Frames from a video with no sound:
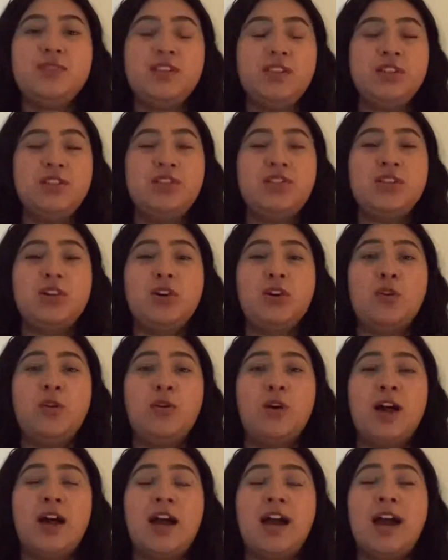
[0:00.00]

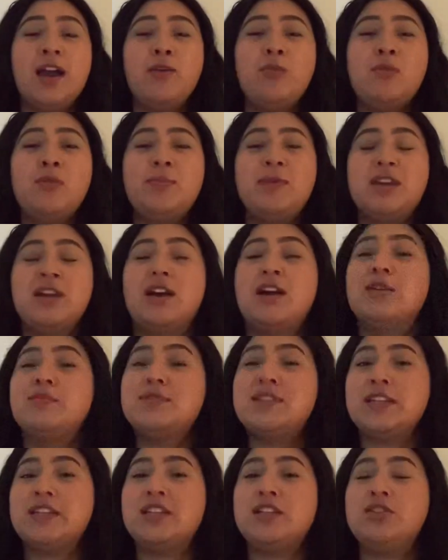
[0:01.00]
So I will be
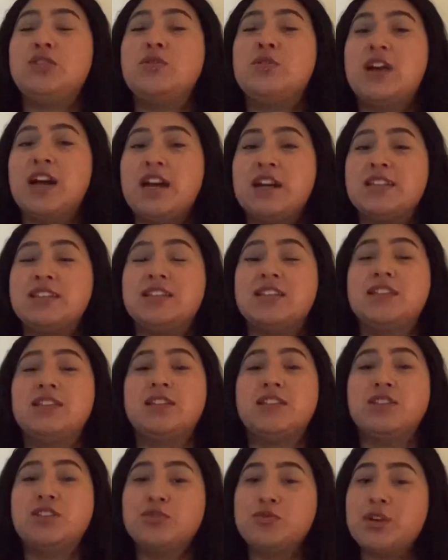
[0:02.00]
updating you guys in the
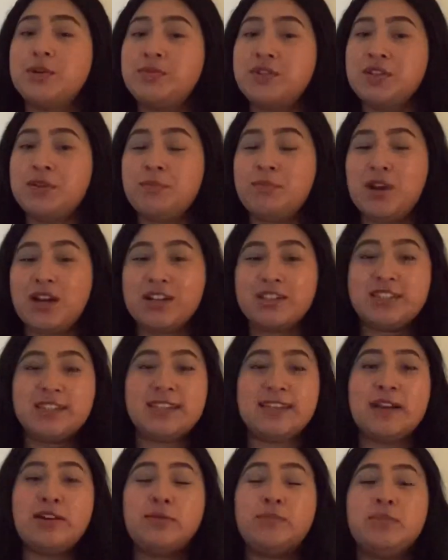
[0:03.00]
description box
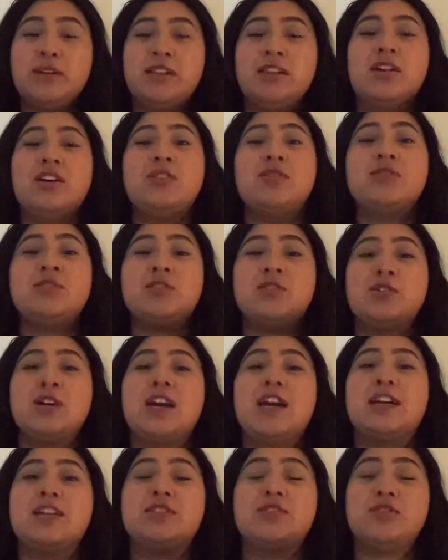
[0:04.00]
down below. So
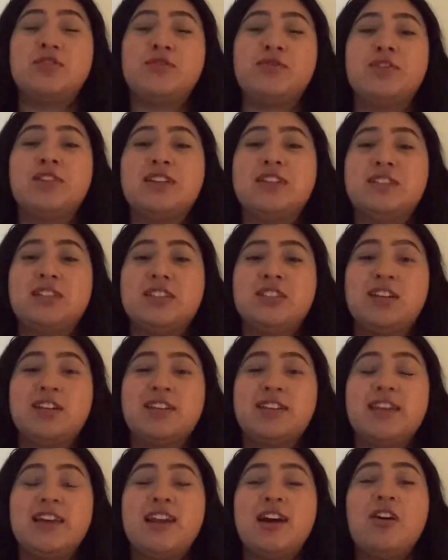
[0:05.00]
guys, don't forget to
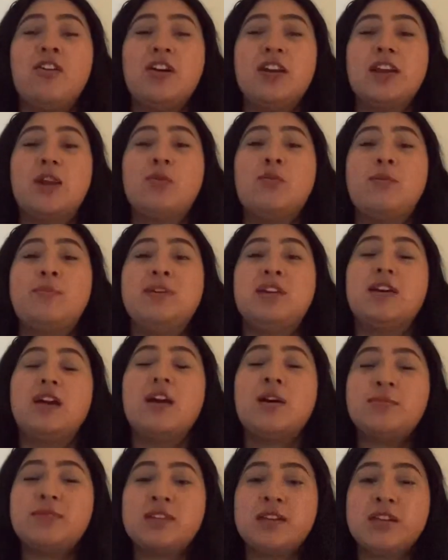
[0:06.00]
check that out. And I will be
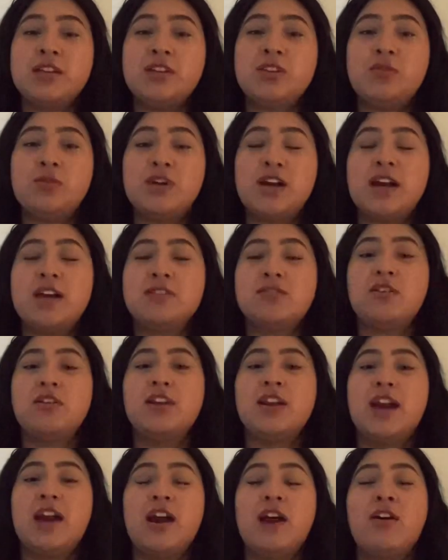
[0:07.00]
updating you guys
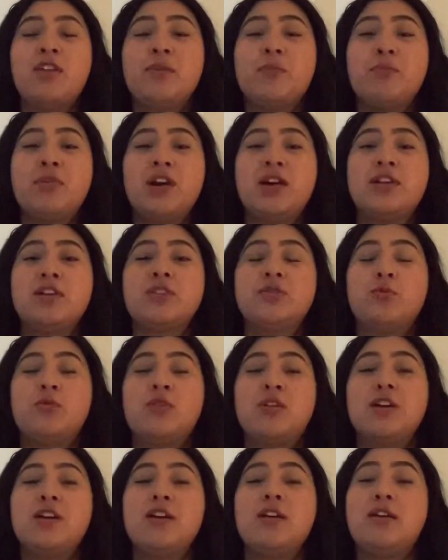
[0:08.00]
on how the product
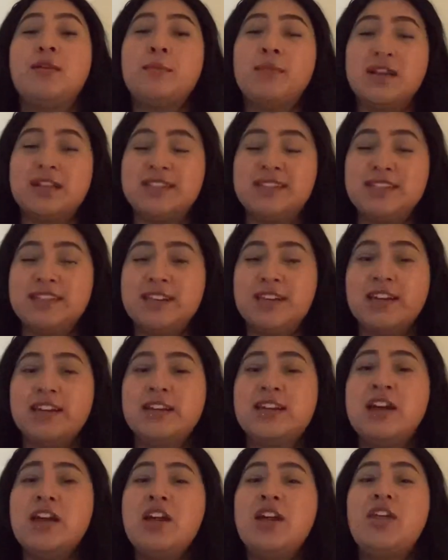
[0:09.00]
wore on my
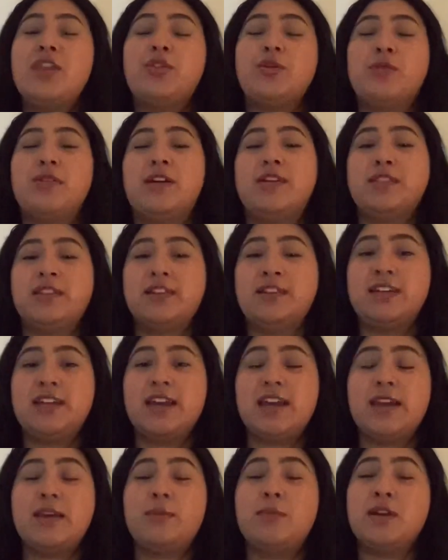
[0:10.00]
skin throughout the
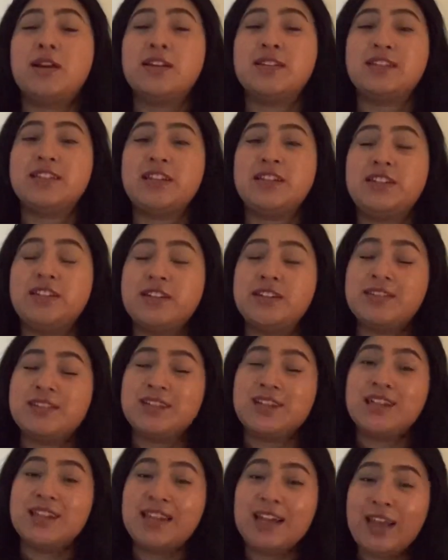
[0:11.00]
day, because it does
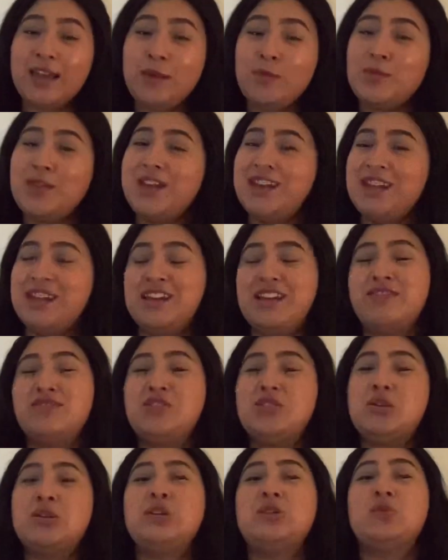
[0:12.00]
claim that it gives
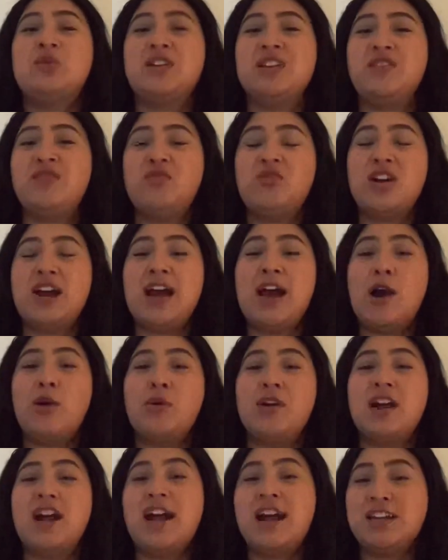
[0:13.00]
you a
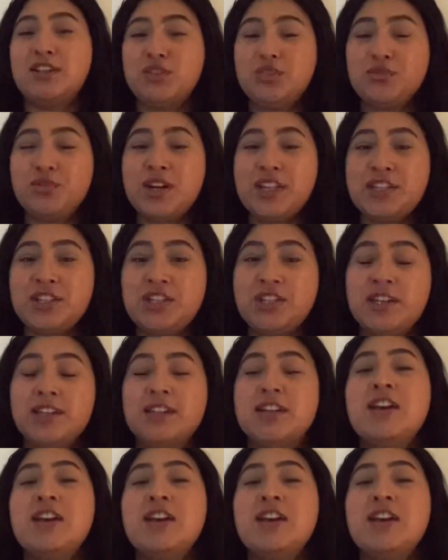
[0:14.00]
24-hour hydration.